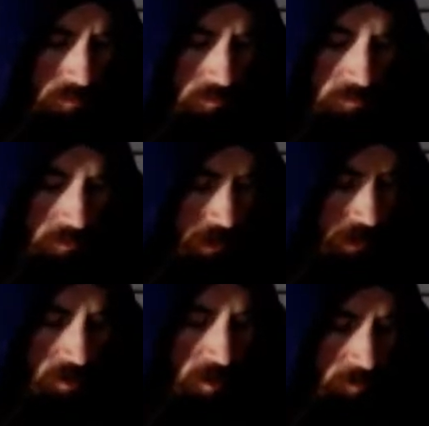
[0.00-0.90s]

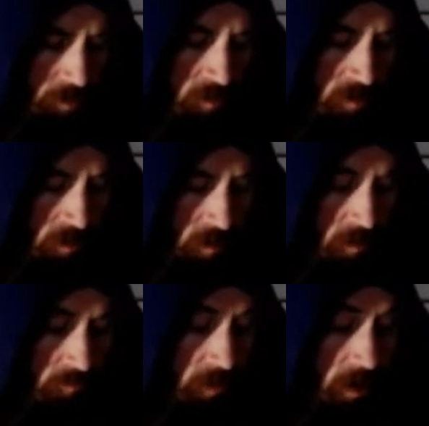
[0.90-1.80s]
Really common.
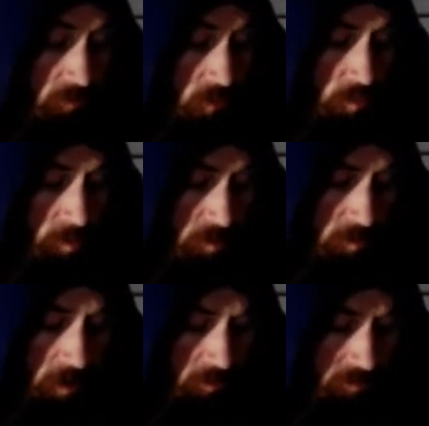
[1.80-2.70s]
A 5 chord will be your
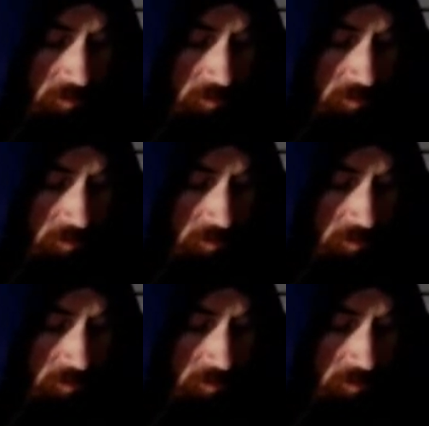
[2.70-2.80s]
next.